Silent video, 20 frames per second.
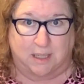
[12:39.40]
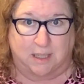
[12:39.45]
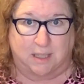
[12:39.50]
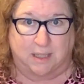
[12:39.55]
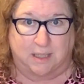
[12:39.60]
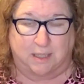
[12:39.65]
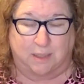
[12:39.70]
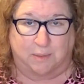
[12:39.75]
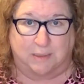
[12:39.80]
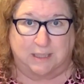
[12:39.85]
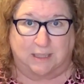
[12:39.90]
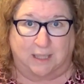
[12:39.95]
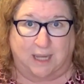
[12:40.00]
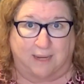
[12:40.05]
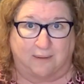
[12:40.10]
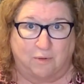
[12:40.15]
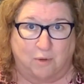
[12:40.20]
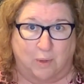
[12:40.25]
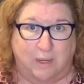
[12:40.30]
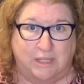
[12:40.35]
there was a lot
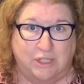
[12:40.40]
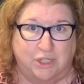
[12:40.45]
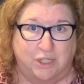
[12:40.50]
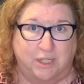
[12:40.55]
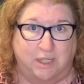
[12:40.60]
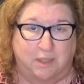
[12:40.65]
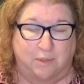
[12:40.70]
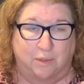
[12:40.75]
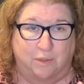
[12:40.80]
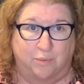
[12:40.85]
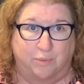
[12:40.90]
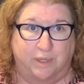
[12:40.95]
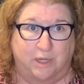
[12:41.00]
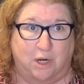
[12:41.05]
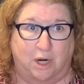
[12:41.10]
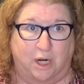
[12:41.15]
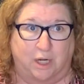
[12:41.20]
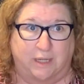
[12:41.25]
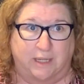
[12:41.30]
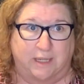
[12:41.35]
of questioning
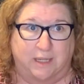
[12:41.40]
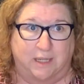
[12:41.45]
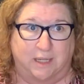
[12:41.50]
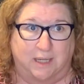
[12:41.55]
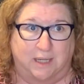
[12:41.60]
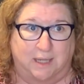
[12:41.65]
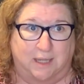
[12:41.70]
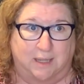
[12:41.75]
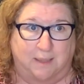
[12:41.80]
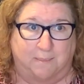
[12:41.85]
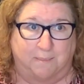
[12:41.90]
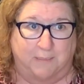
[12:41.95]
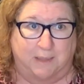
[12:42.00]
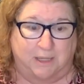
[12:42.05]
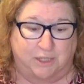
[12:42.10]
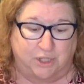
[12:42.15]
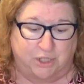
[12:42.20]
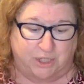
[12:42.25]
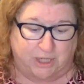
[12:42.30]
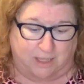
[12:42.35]
regarding a
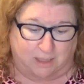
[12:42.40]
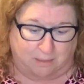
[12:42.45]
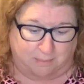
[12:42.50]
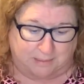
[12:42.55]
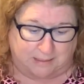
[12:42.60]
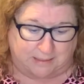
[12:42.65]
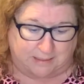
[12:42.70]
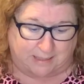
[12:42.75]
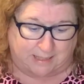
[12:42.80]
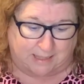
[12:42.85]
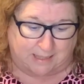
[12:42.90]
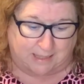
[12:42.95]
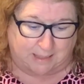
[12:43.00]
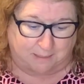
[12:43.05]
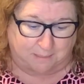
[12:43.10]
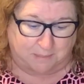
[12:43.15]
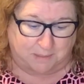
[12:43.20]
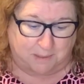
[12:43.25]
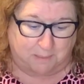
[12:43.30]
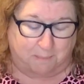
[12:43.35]
gentleman
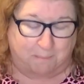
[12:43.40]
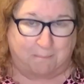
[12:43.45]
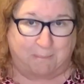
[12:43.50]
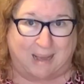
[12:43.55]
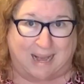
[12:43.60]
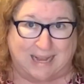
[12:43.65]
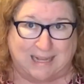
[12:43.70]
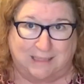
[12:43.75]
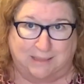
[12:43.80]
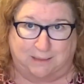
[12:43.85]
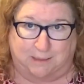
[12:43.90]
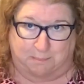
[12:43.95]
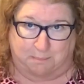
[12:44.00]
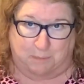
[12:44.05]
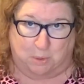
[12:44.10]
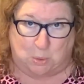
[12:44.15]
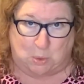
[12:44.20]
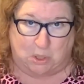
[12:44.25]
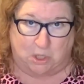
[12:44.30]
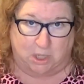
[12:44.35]
named
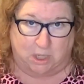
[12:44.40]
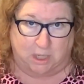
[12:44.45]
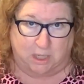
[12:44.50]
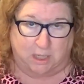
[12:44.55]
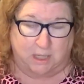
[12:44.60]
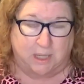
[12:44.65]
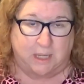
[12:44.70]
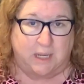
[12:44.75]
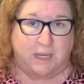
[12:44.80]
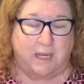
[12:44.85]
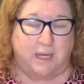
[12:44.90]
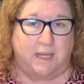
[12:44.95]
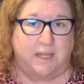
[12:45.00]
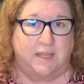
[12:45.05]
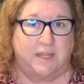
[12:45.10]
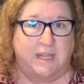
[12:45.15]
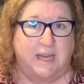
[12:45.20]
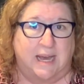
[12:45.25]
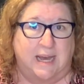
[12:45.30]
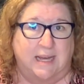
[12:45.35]
Macklemore
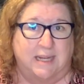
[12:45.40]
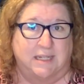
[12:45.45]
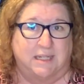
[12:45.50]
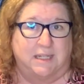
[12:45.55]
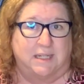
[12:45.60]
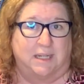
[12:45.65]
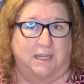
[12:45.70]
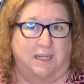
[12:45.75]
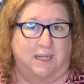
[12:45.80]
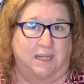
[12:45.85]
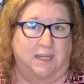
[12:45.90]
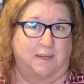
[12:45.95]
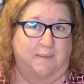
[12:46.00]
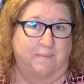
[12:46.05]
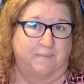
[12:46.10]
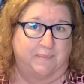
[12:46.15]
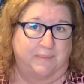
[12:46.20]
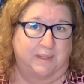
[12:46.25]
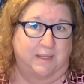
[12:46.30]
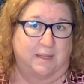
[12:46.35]
that
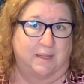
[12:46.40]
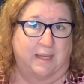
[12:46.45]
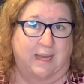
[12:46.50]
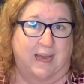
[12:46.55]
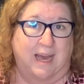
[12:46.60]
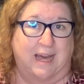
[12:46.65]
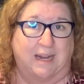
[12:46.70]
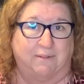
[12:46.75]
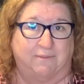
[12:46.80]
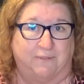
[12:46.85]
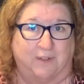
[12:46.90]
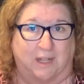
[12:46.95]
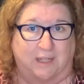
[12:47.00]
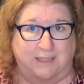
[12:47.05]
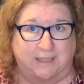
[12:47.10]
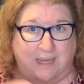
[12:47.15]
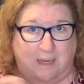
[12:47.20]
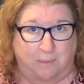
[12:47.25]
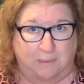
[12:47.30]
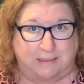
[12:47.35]
had a
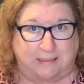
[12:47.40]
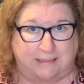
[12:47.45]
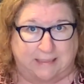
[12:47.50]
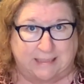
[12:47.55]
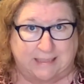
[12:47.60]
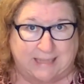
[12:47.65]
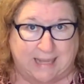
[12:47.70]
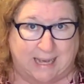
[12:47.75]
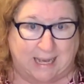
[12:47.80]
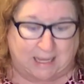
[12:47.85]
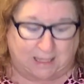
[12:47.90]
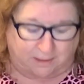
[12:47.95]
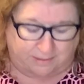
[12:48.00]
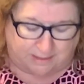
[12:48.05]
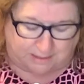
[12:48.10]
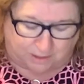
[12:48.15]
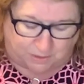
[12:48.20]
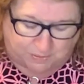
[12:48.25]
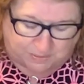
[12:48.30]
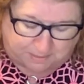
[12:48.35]
falling out with Lindell. They
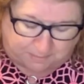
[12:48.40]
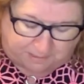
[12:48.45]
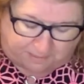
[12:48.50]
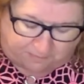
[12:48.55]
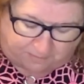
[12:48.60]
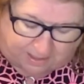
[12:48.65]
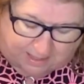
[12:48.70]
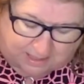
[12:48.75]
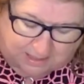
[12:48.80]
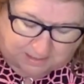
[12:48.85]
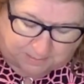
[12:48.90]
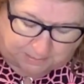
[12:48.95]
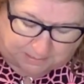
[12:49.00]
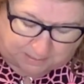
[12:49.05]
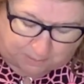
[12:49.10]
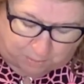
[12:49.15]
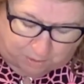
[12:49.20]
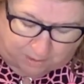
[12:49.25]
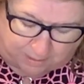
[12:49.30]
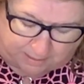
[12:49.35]
used to be friends, but they
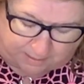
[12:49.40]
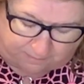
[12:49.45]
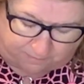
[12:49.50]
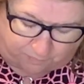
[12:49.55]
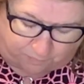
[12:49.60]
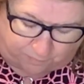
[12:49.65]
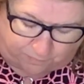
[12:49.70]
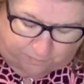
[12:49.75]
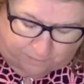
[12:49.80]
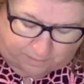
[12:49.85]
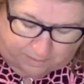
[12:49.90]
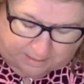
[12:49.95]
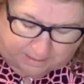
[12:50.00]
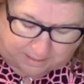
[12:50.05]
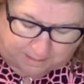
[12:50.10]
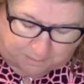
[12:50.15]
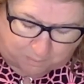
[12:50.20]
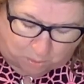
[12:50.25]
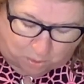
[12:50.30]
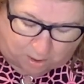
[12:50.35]
weren't
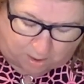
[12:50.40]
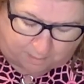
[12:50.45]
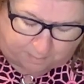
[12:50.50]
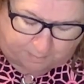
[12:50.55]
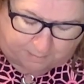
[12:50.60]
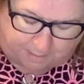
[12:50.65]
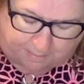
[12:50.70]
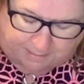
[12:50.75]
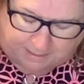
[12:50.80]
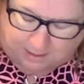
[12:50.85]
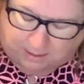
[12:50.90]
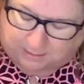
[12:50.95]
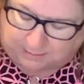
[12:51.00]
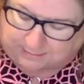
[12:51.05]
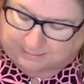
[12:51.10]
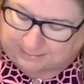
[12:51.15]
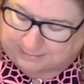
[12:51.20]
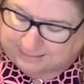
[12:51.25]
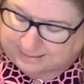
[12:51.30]
anymore. Apparently,